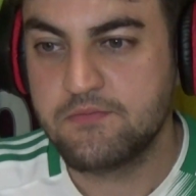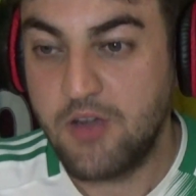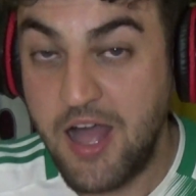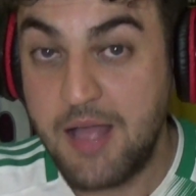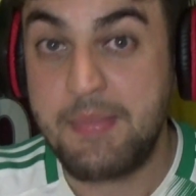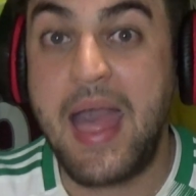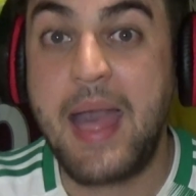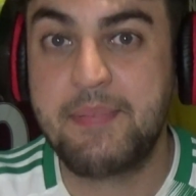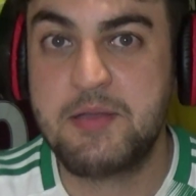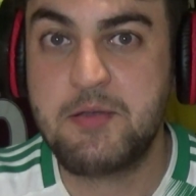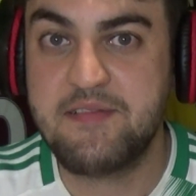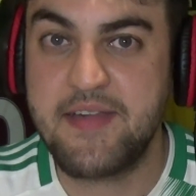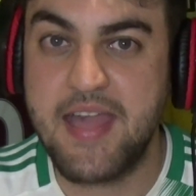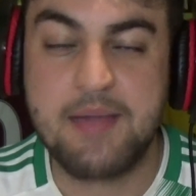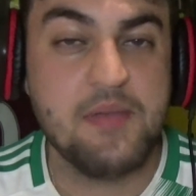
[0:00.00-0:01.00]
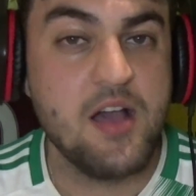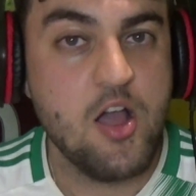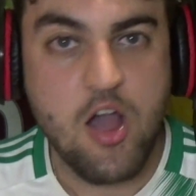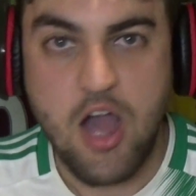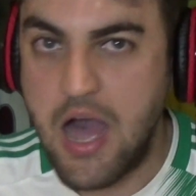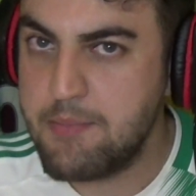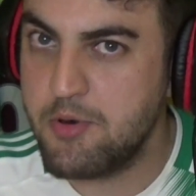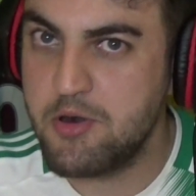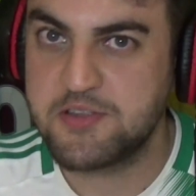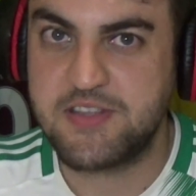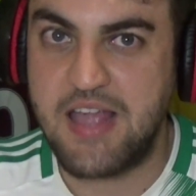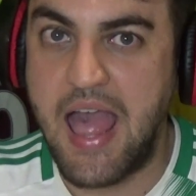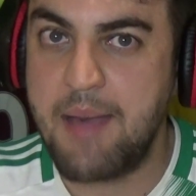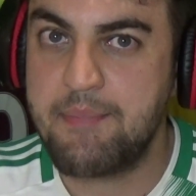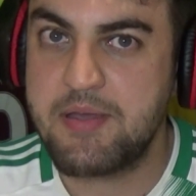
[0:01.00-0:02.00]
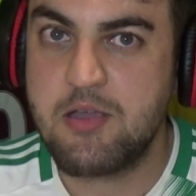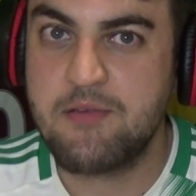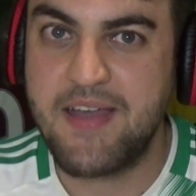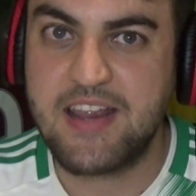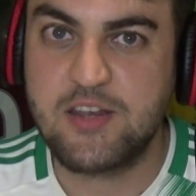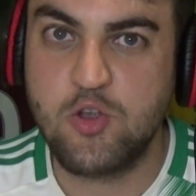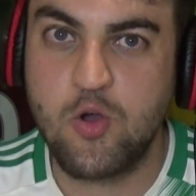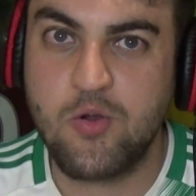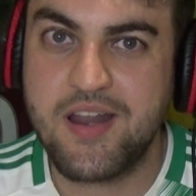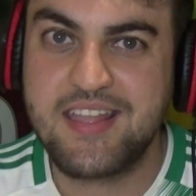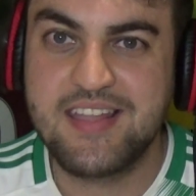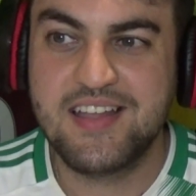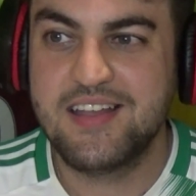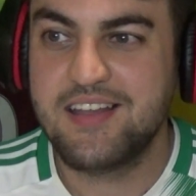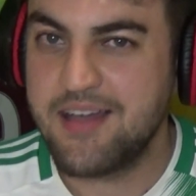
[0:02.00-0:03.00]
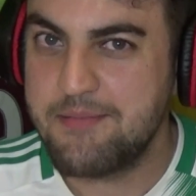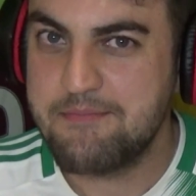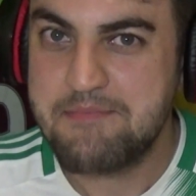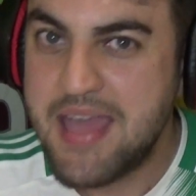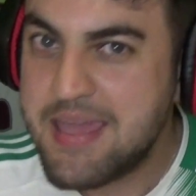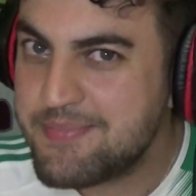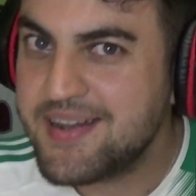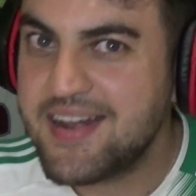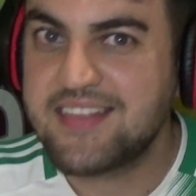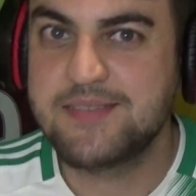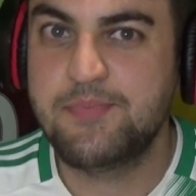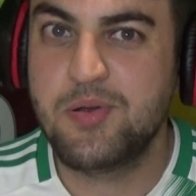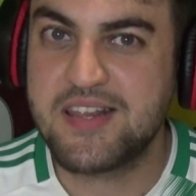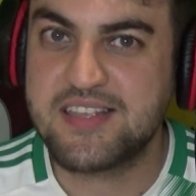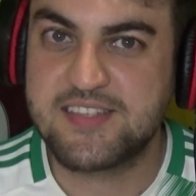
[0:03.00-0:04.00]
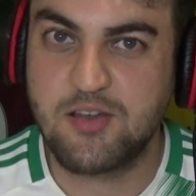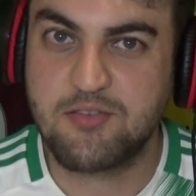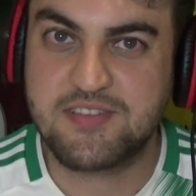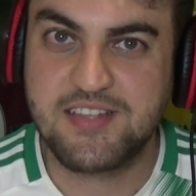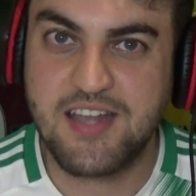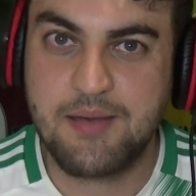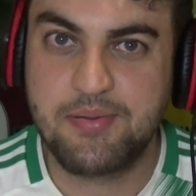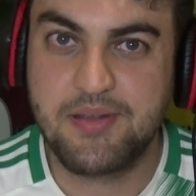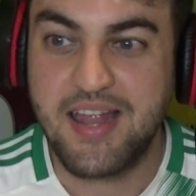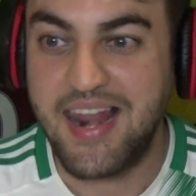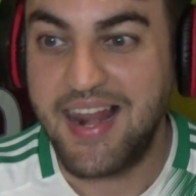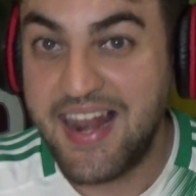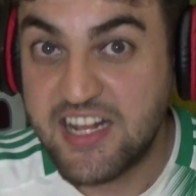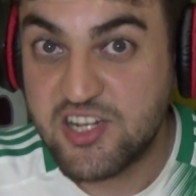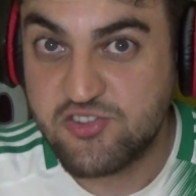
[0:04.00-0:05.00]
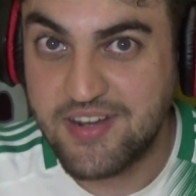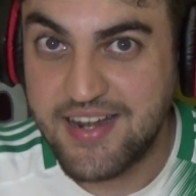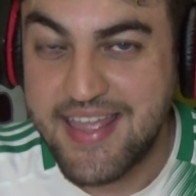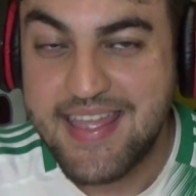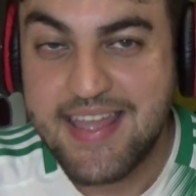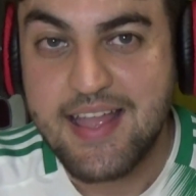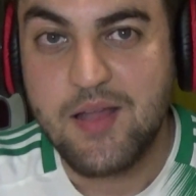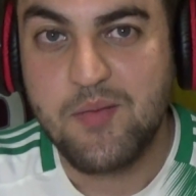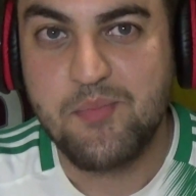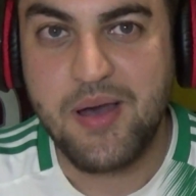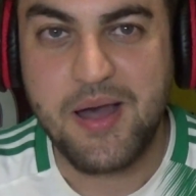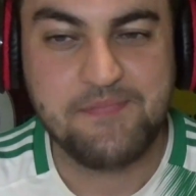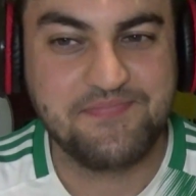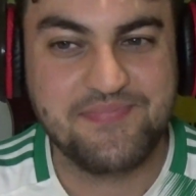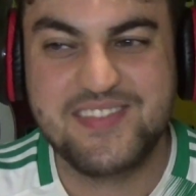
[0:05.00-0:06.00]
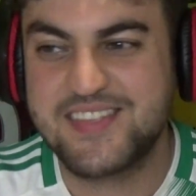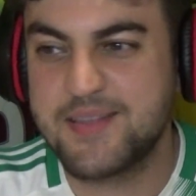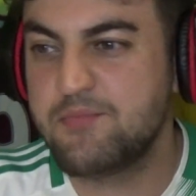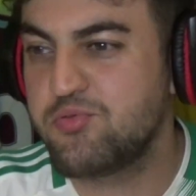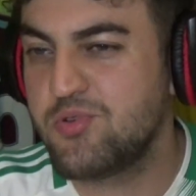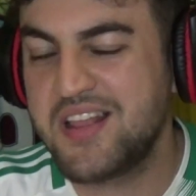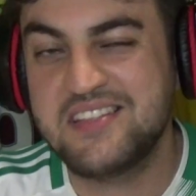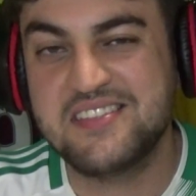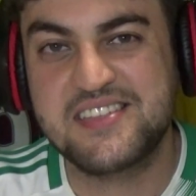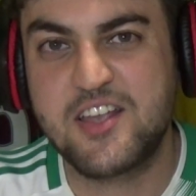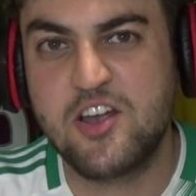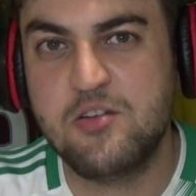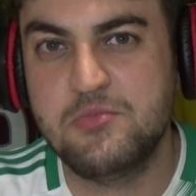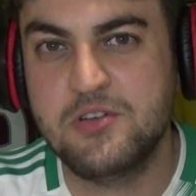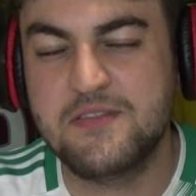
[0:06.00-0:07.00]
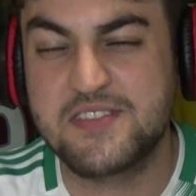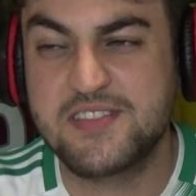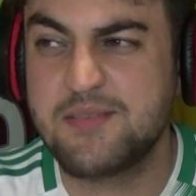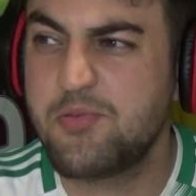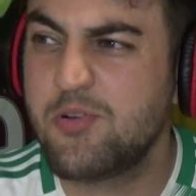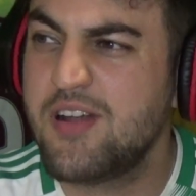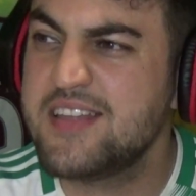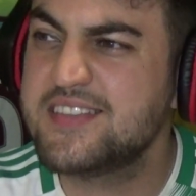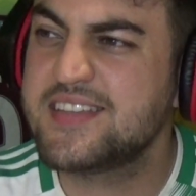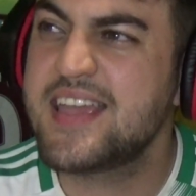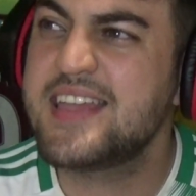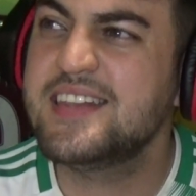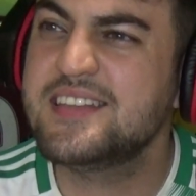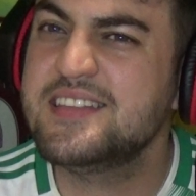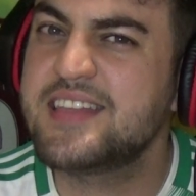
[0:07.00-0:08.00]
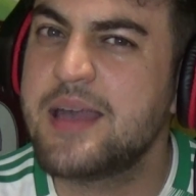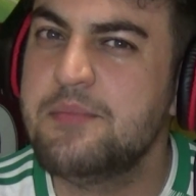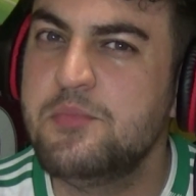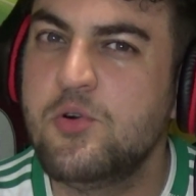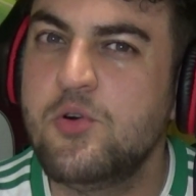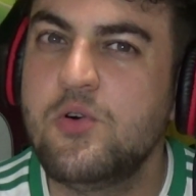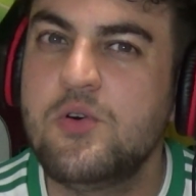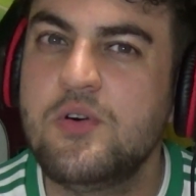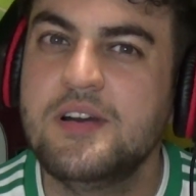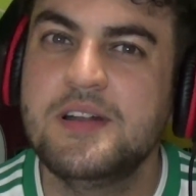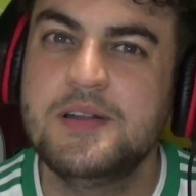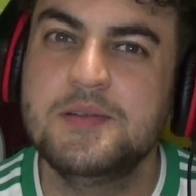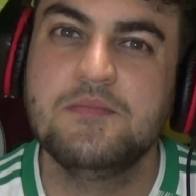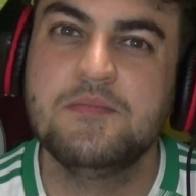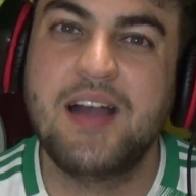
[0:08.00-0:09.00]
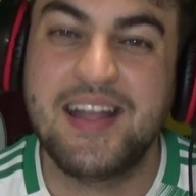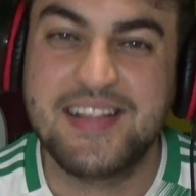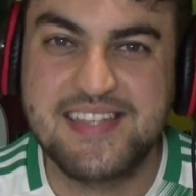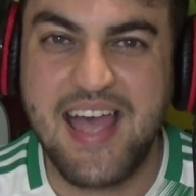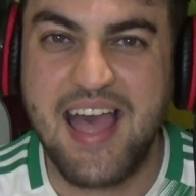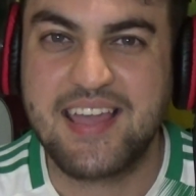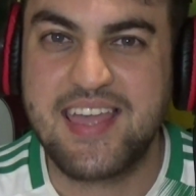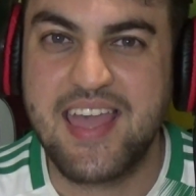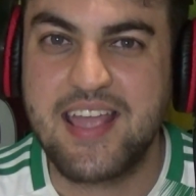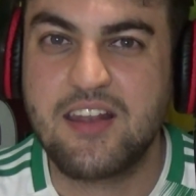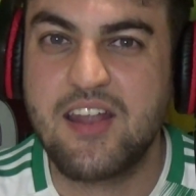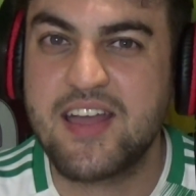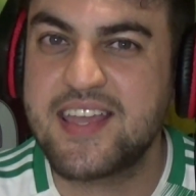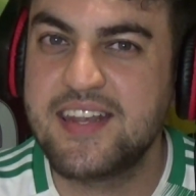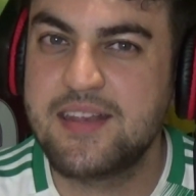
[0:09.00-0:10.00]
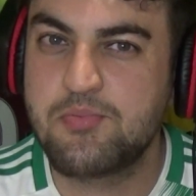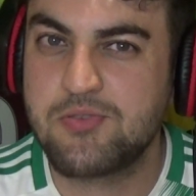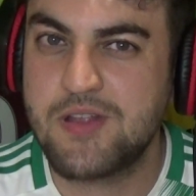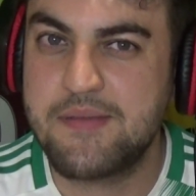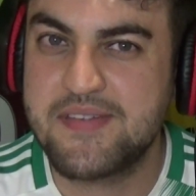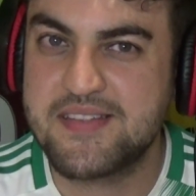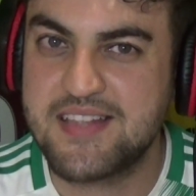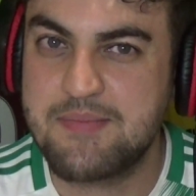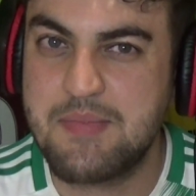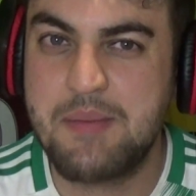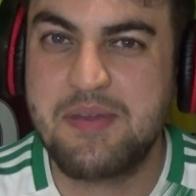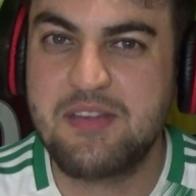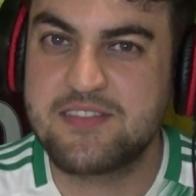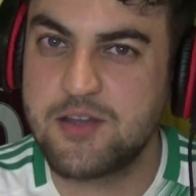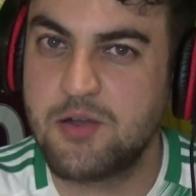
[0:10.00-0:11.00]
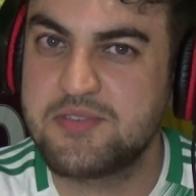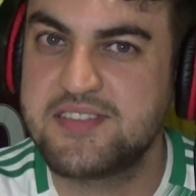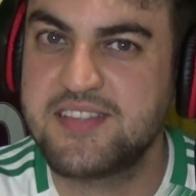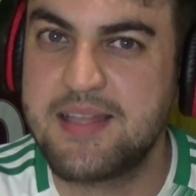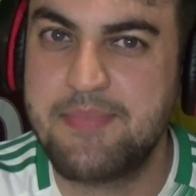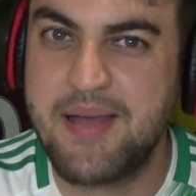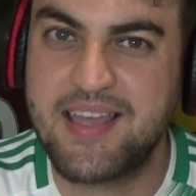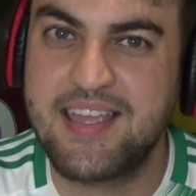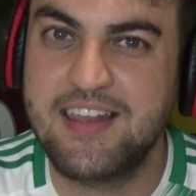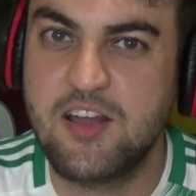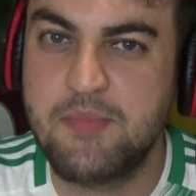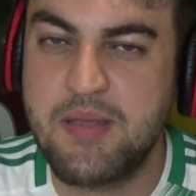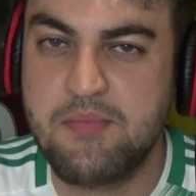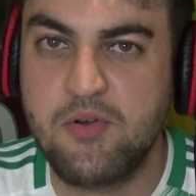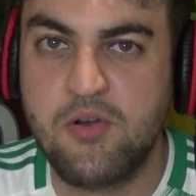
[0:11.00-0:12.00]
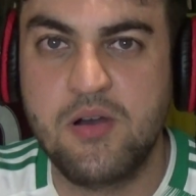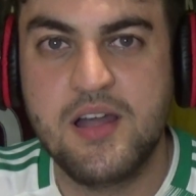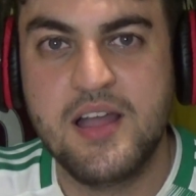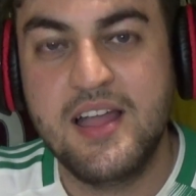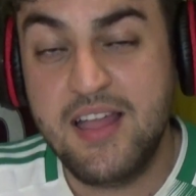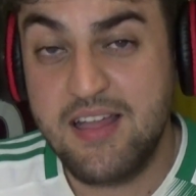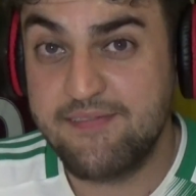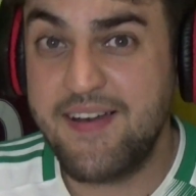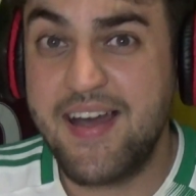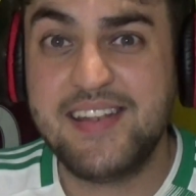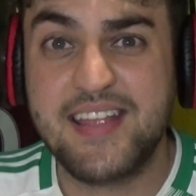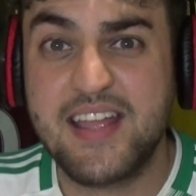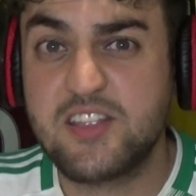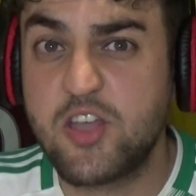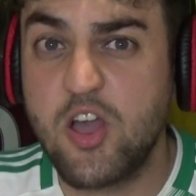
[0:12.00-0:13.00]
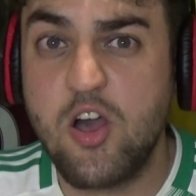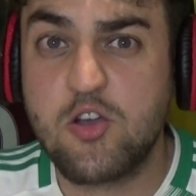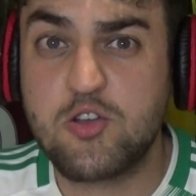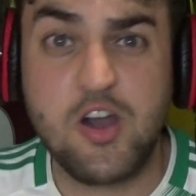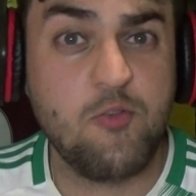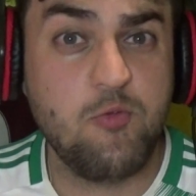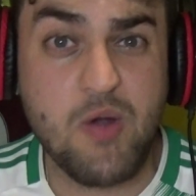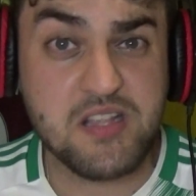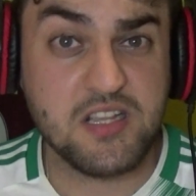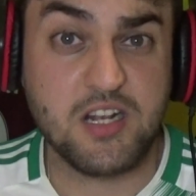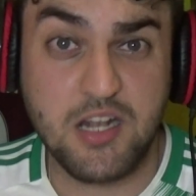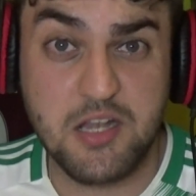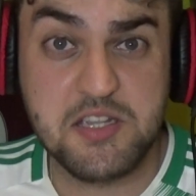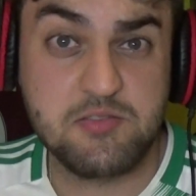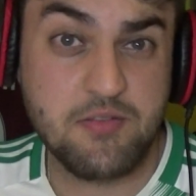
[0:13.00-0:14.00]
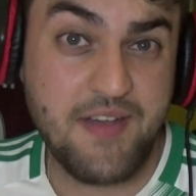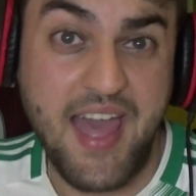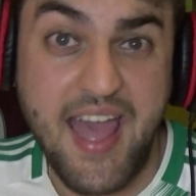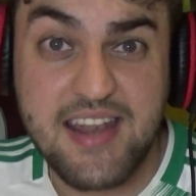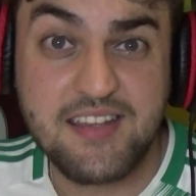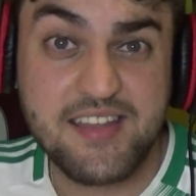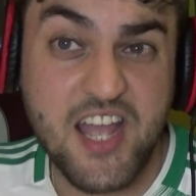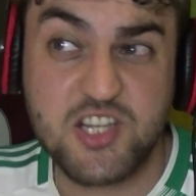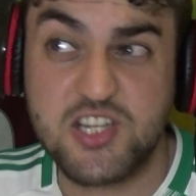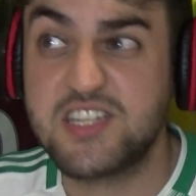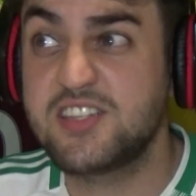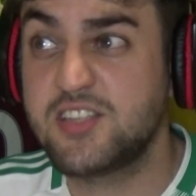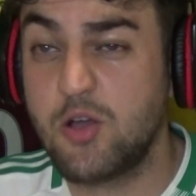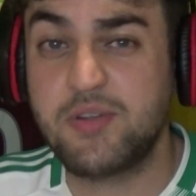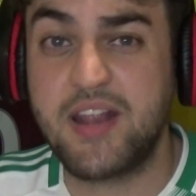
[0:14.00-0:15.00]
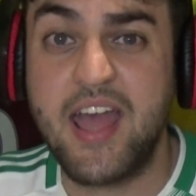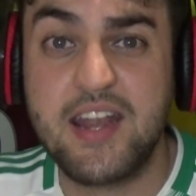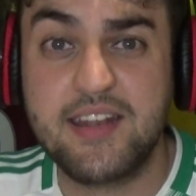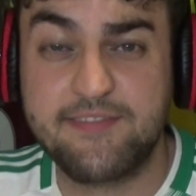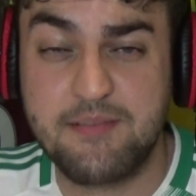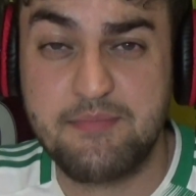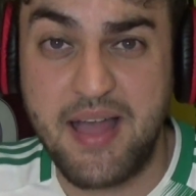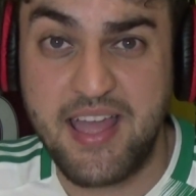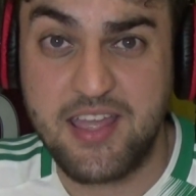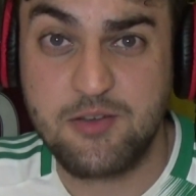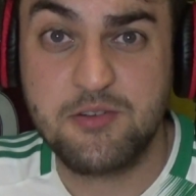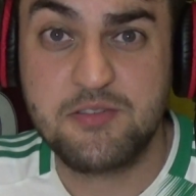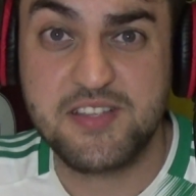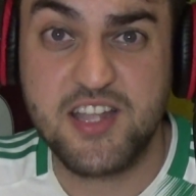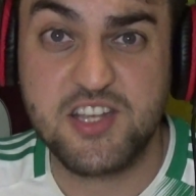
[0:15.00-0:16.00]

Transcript: I'm happy with him. I'm also happy with Ait-Nouri. Maybe needs to pull his socks up, literally, but some brilliant skill moves. Surprised he didn't get more attacking like he did previously. Maybe he was told to stay back a little bit more. Van den Kerkhof went close with a header. He actually stole a header from Mahious.